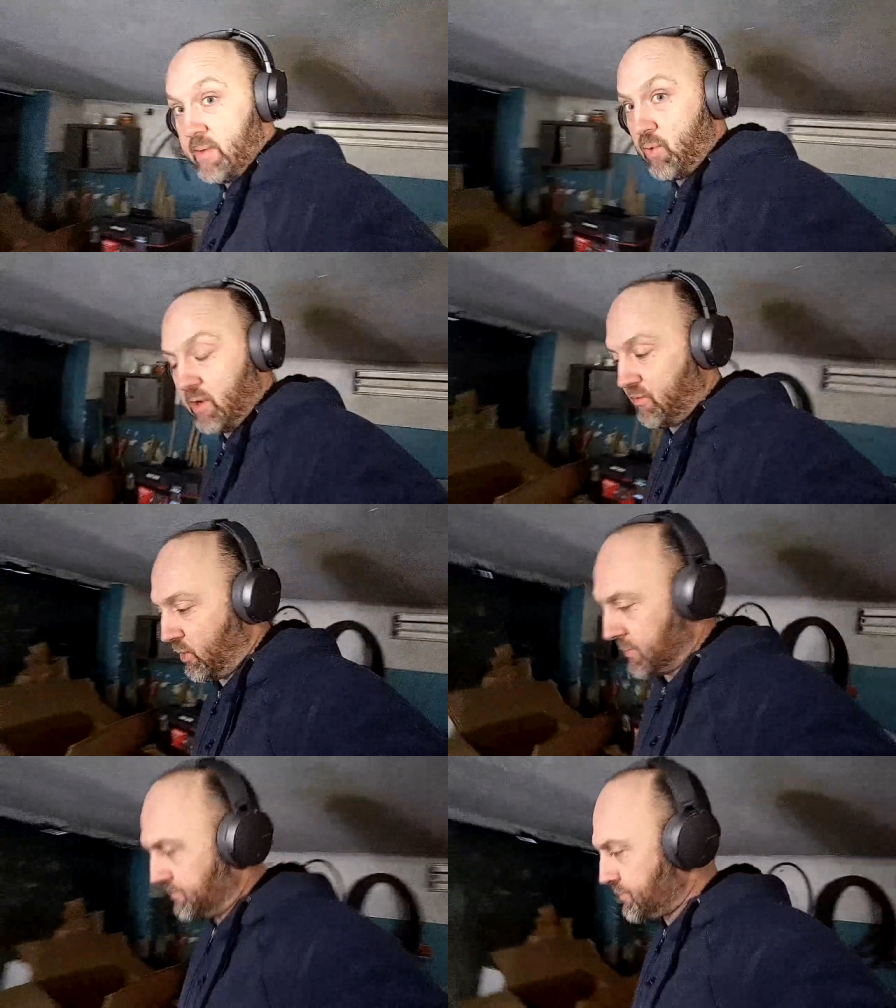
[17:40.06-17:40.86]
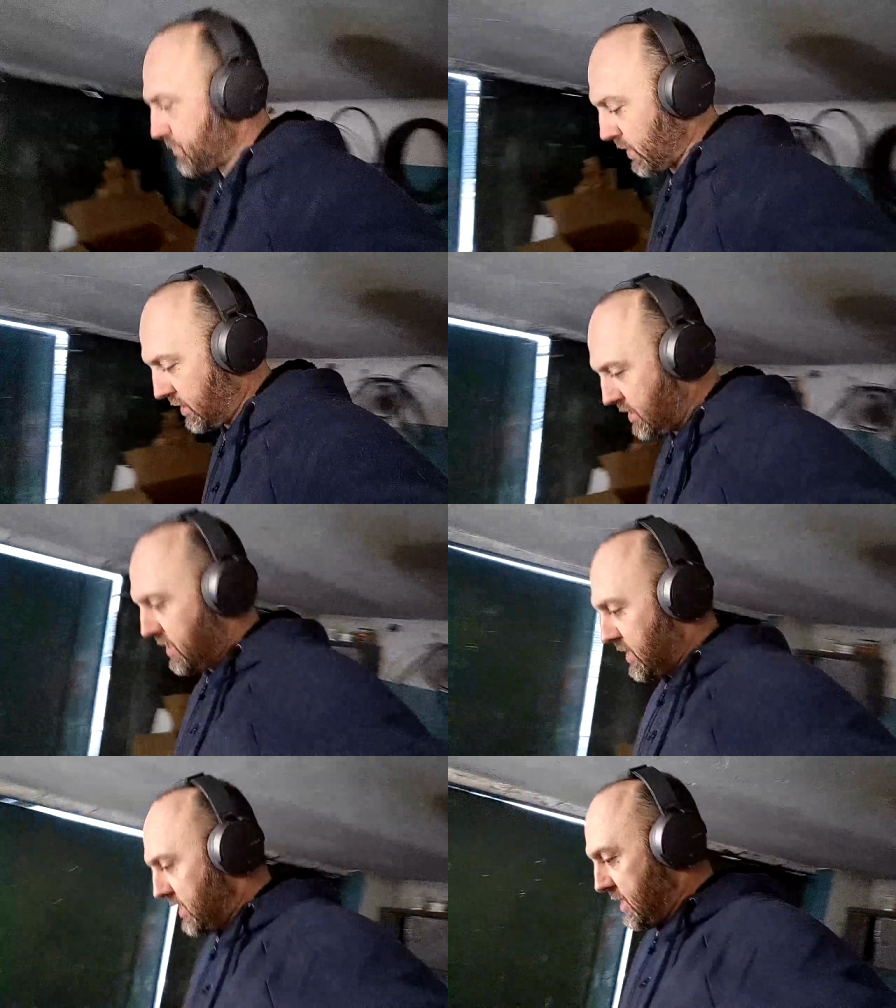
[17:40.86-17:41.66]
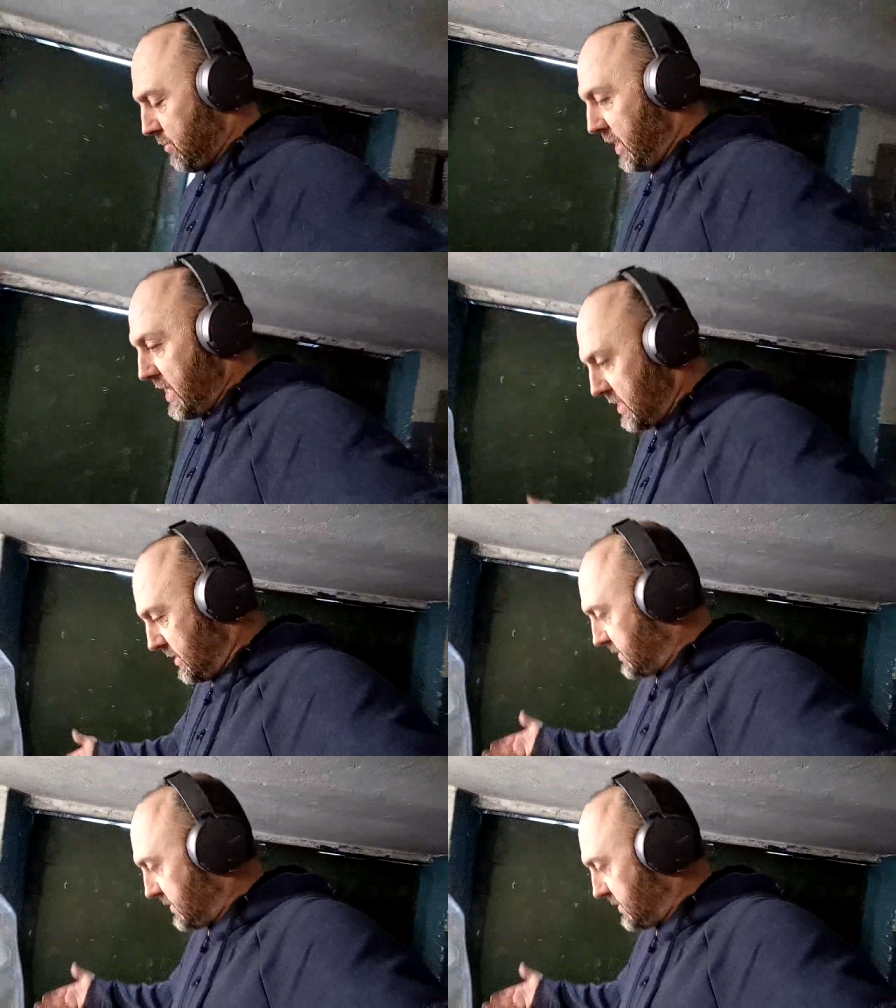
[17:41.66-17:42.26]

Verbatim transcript: 3D printer for. But,